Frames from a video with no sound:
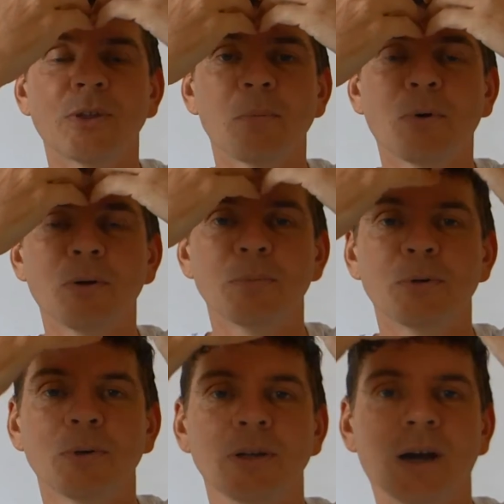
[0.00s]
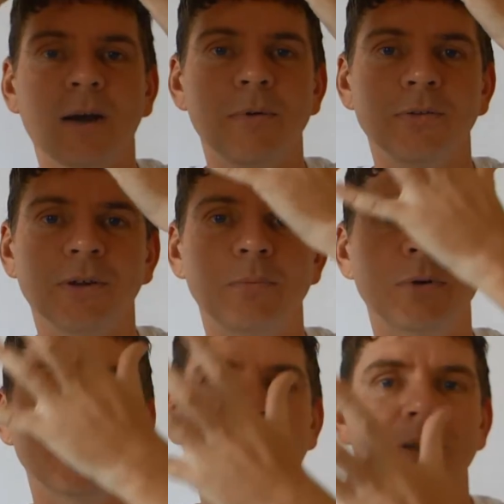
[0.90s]
to that point between the eyebrows and then
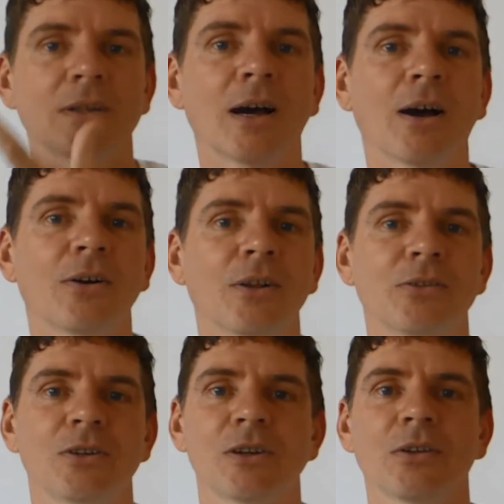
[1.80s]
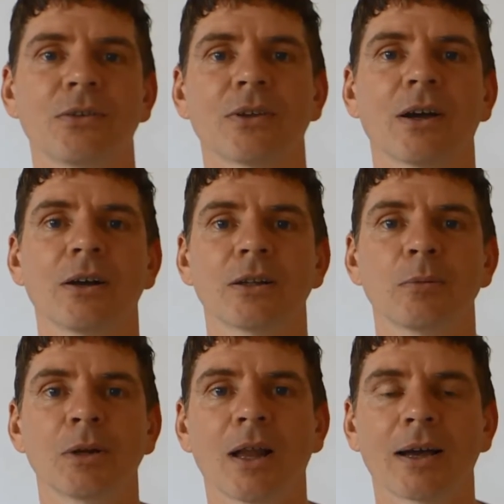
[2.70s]
breathing down into the other side, a
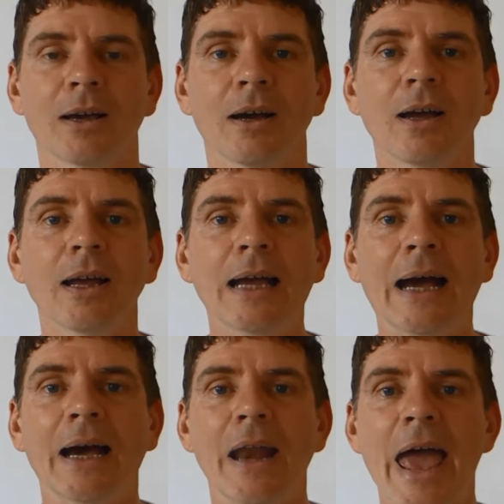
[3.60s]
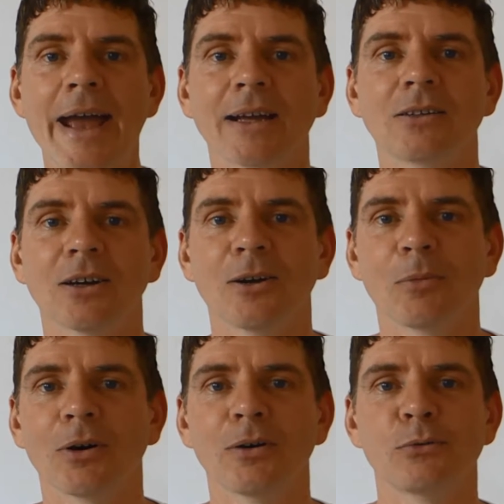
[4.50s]
little bit like an egg
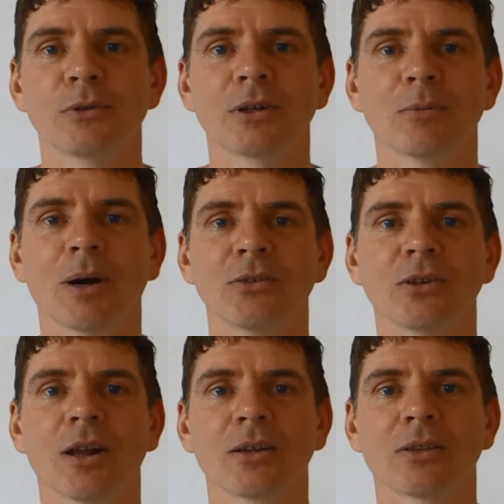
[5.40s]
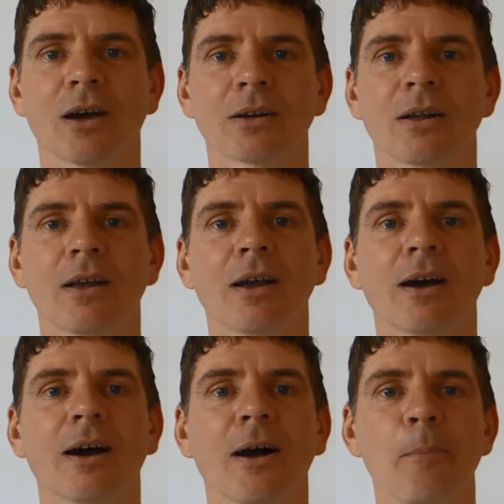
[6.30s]
timer, if we can imagine like that.
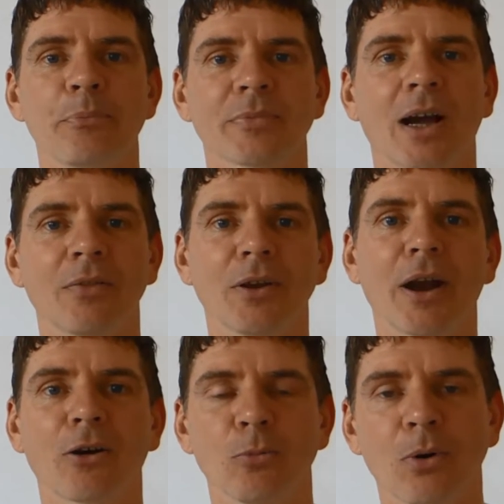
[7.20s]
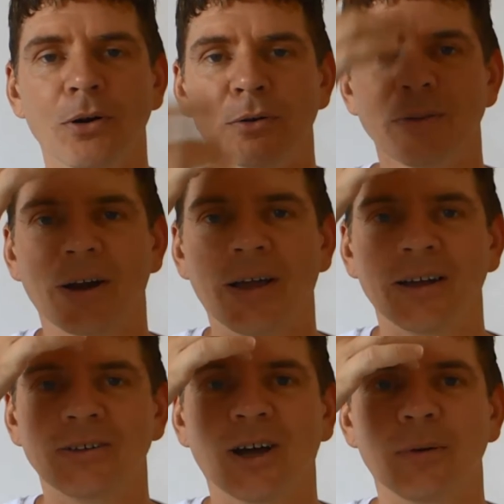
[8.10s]
And the narrow point of that
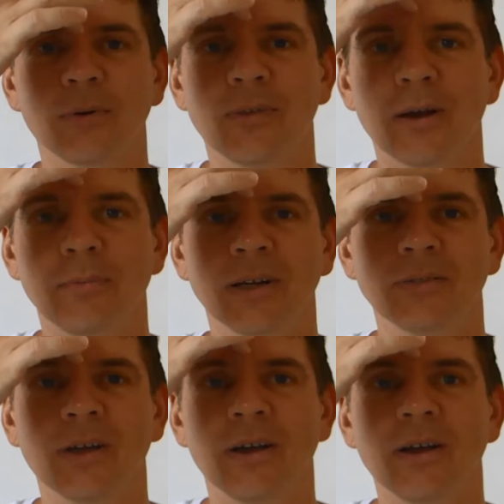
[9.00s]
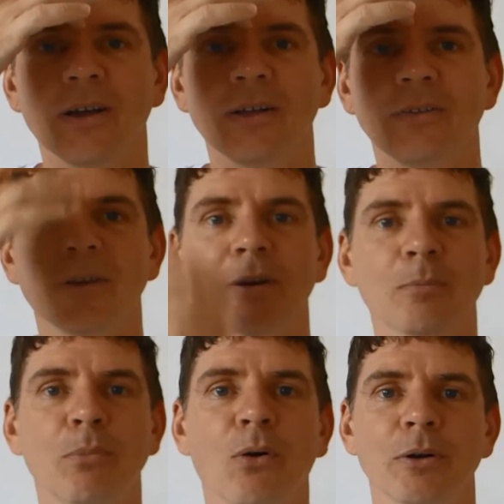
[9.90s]
egg timer then being the
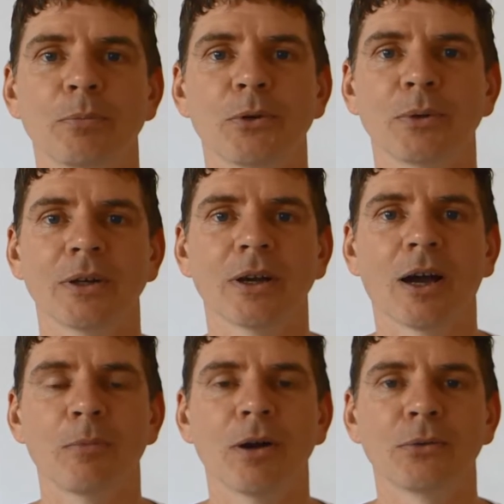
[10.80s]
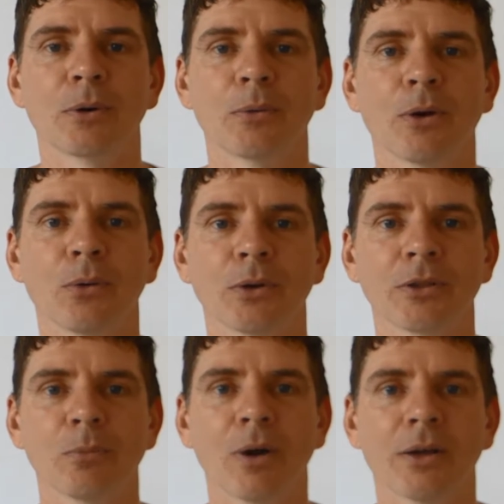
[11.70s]
point between the eyebrows where we're
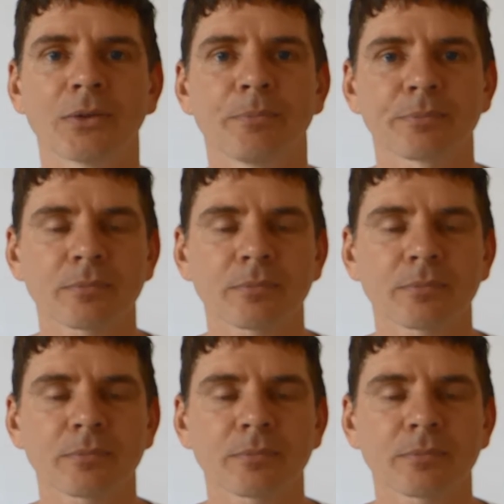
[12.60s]
holding the breath.